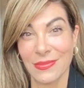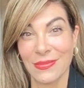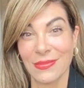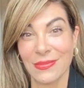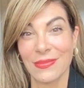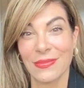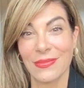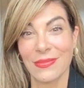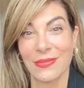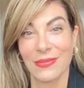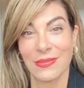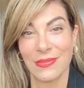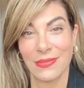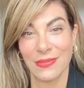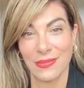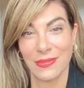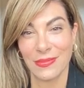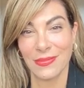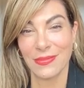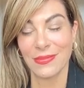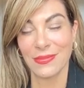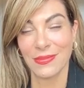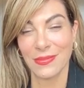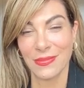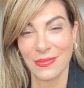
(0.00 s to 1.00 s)

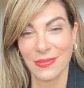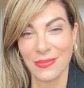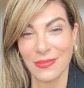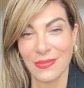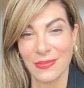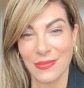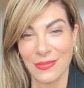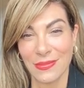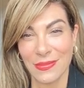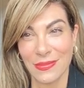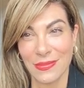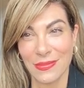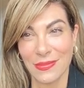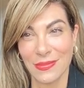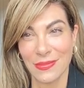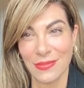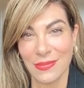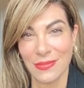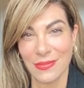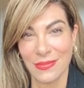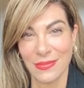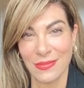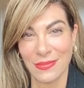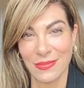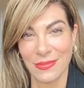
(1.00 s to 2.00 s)

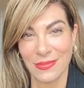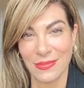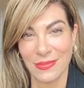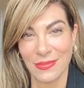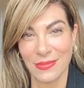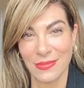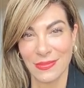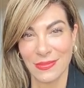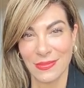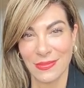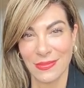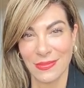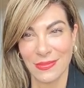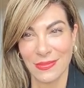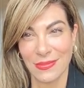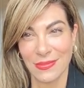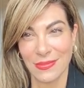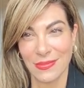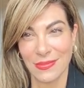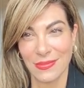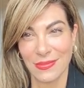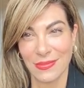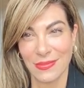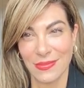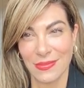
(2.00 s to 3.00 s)

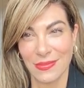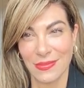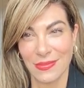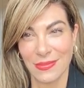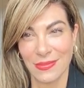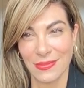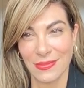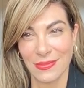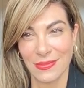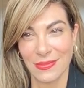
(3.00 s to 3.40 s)
No words are spoken by the person on screen.